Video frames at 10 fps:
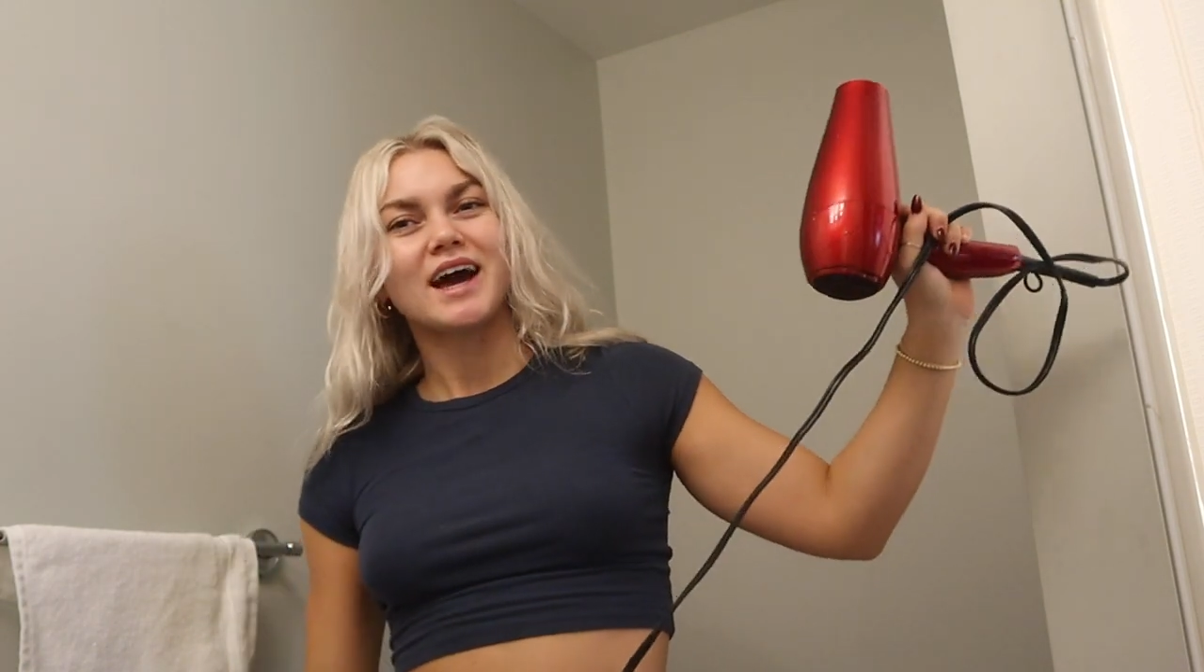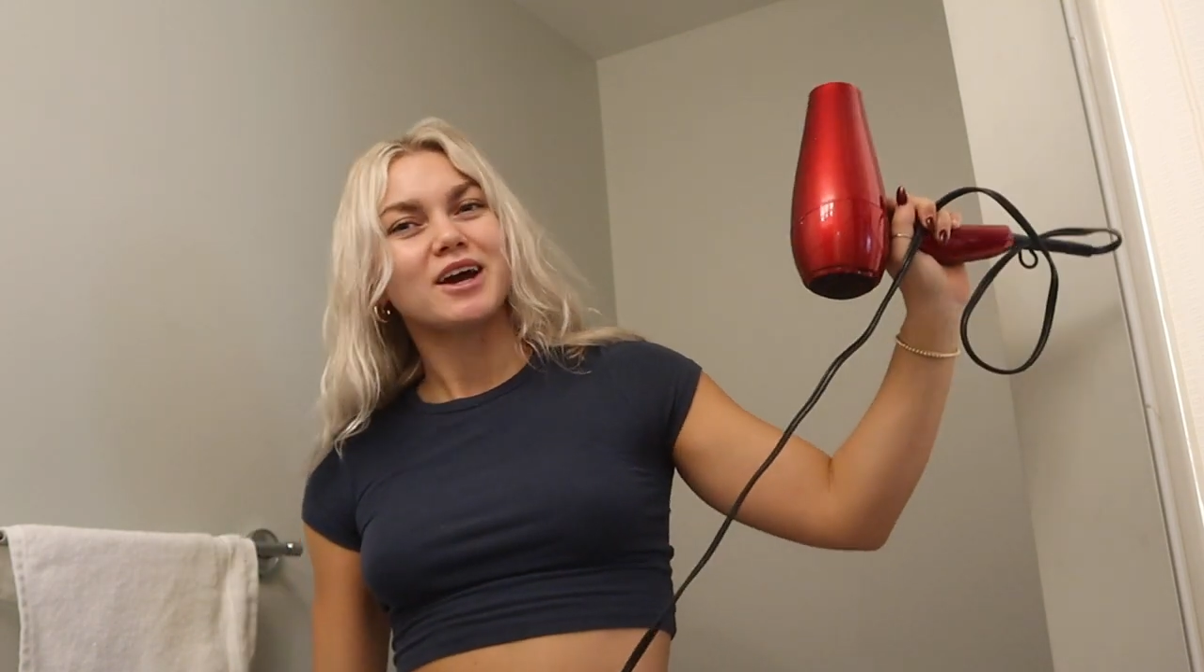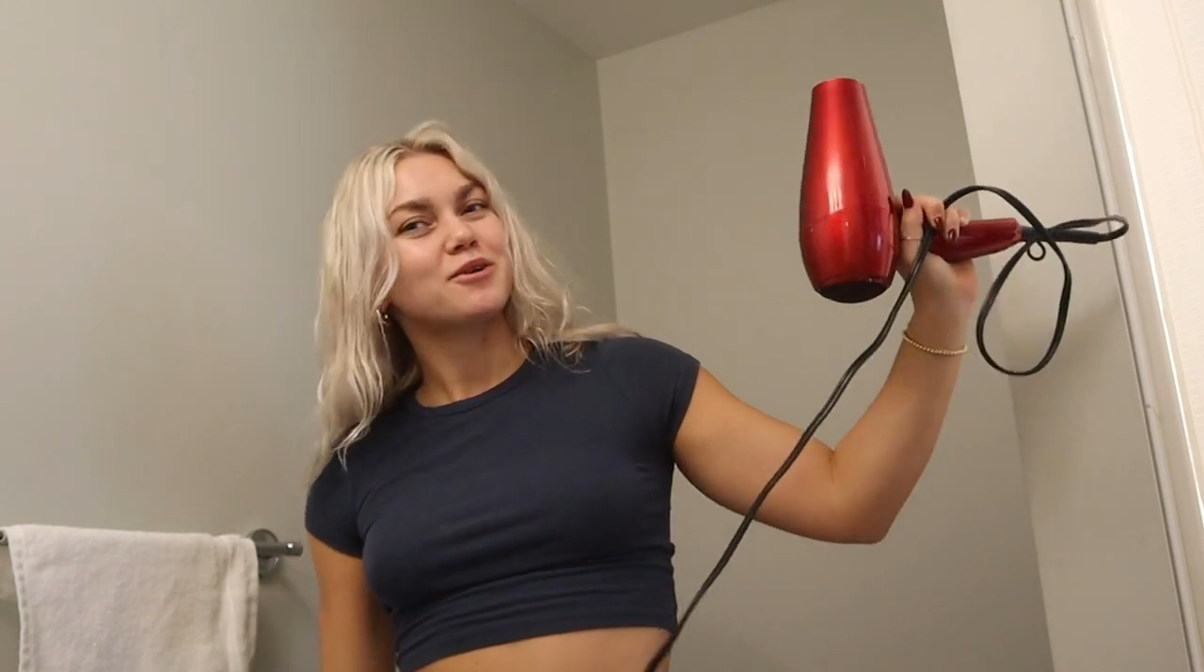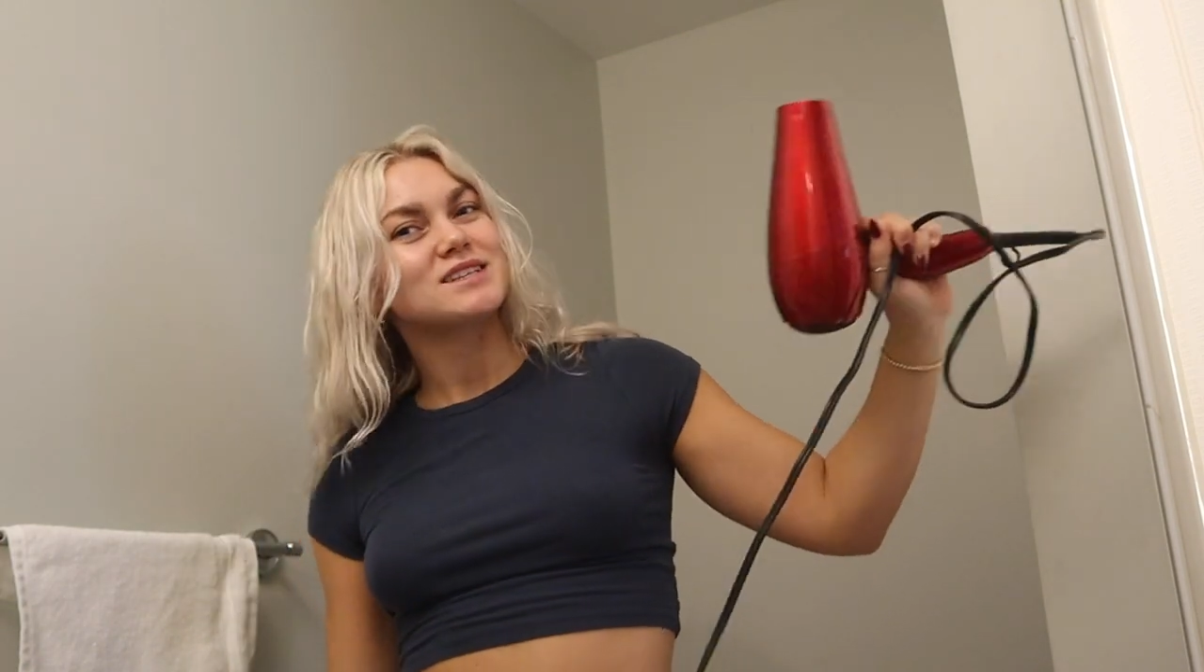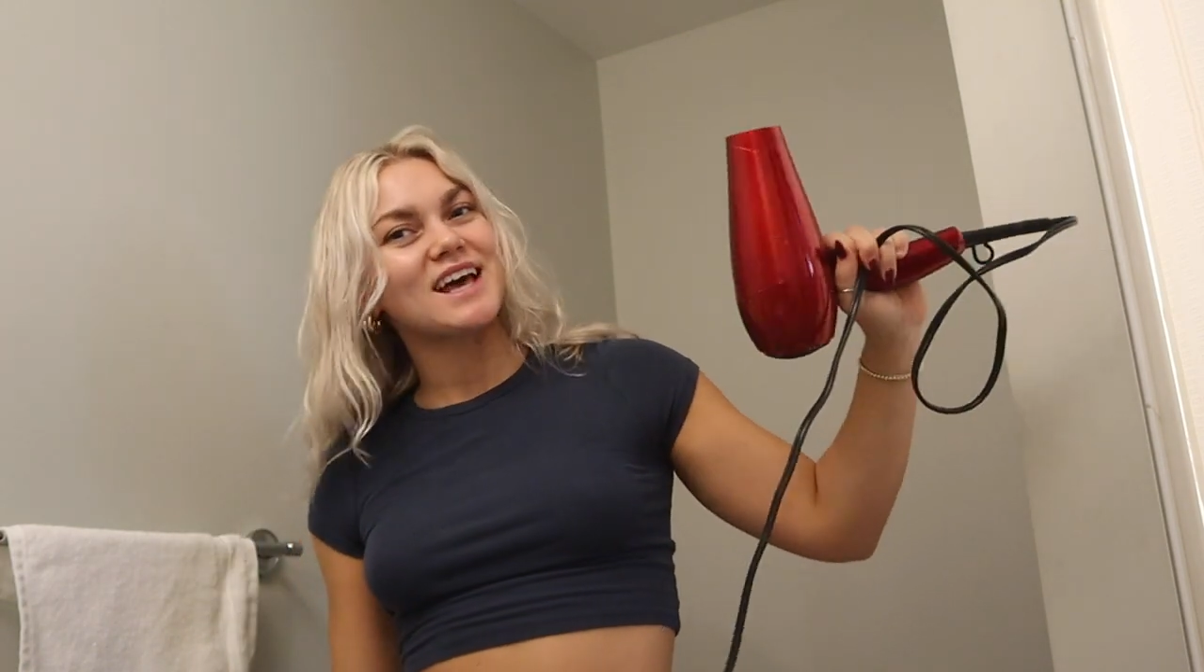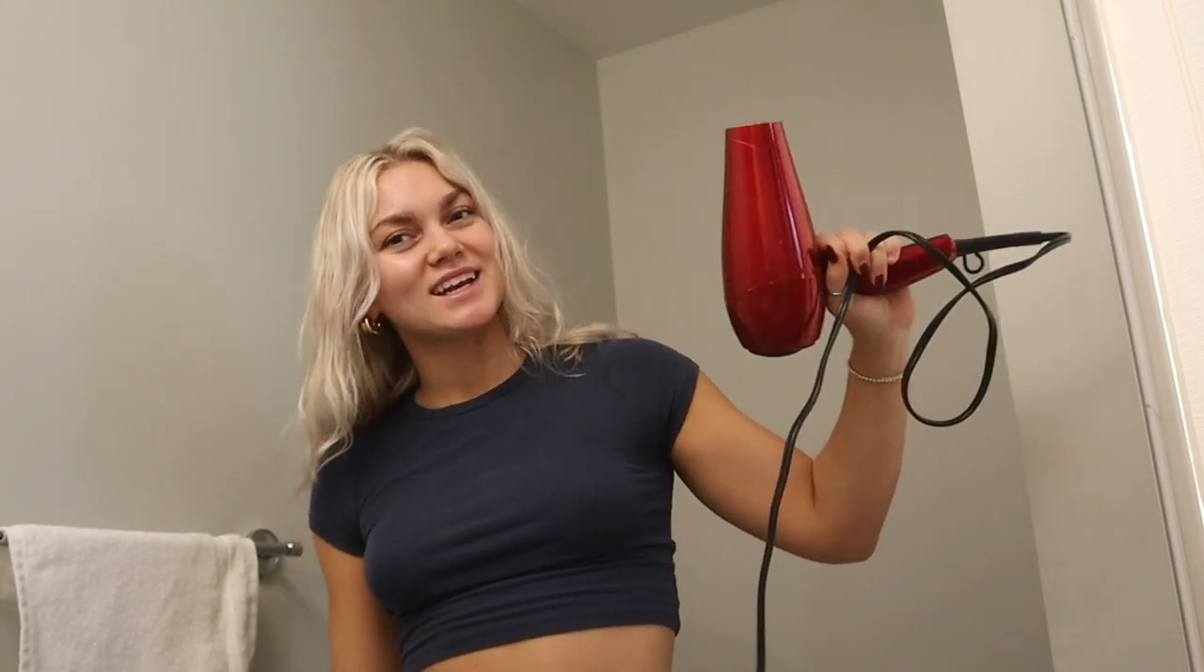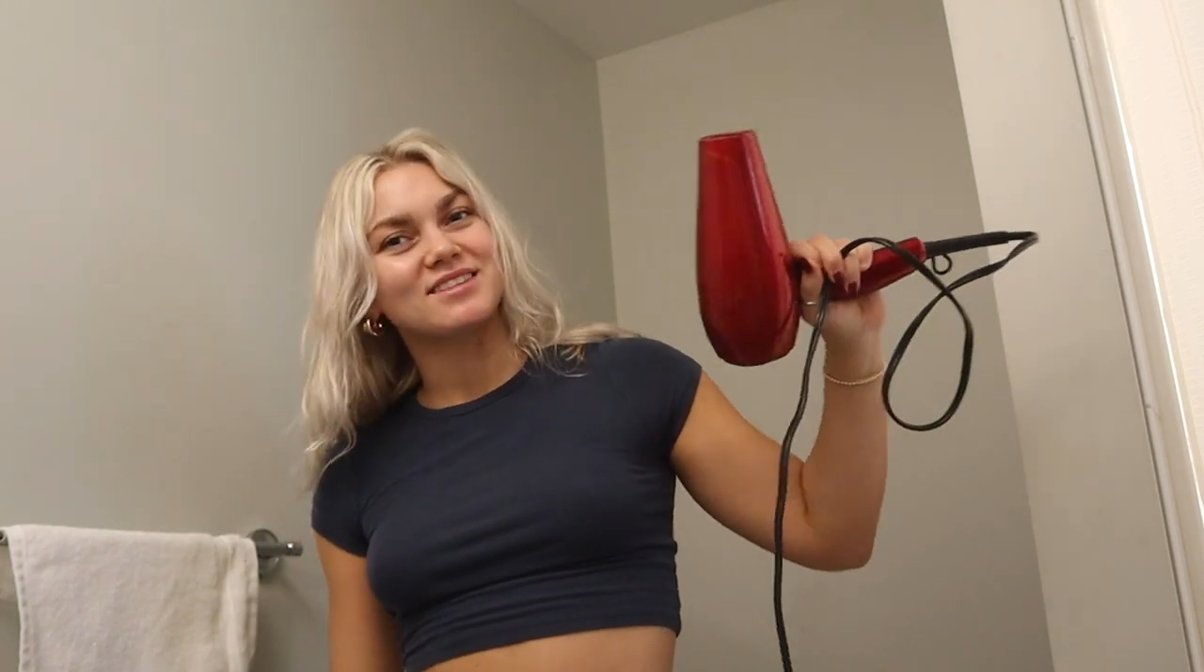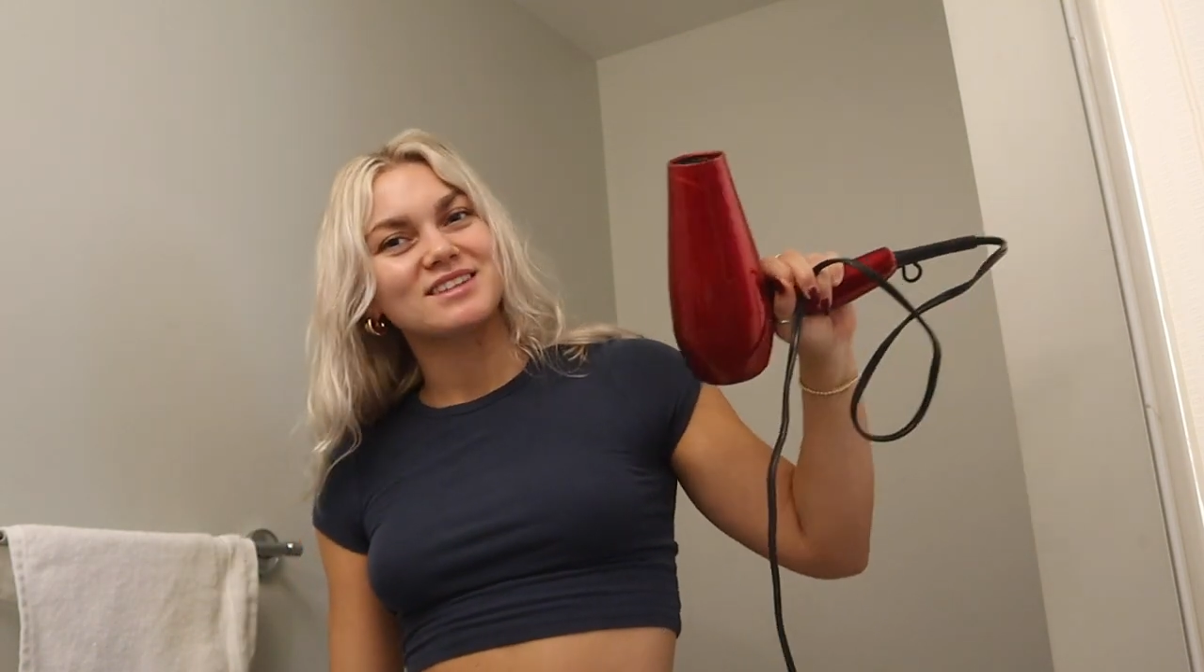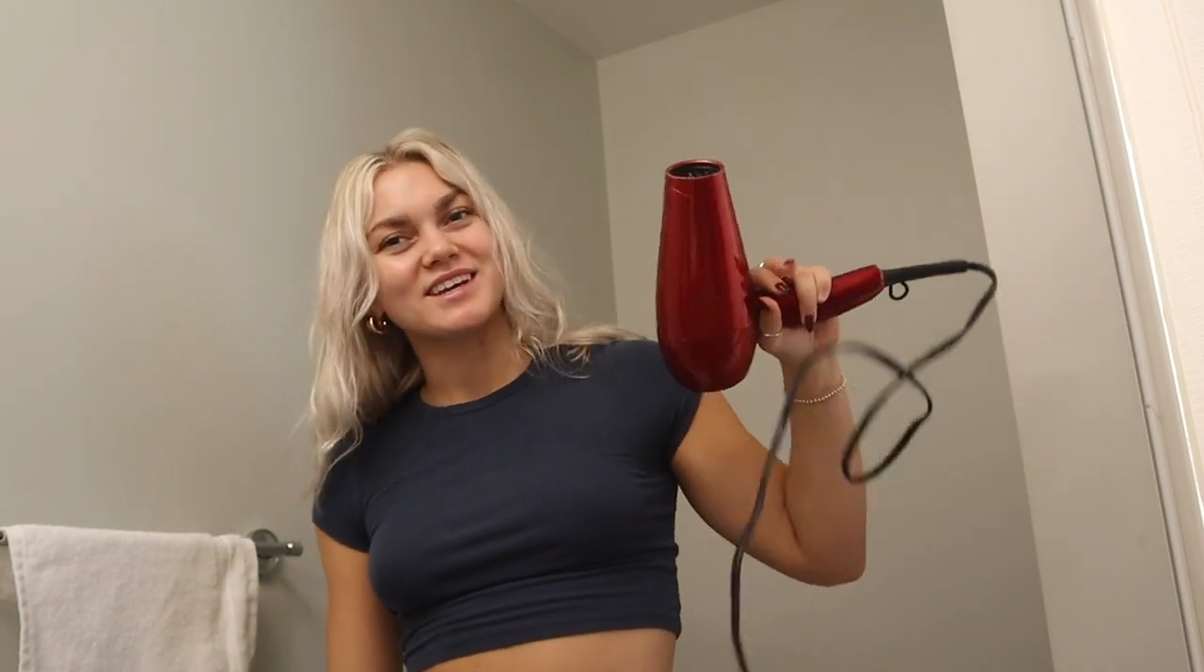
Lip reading: I always edit the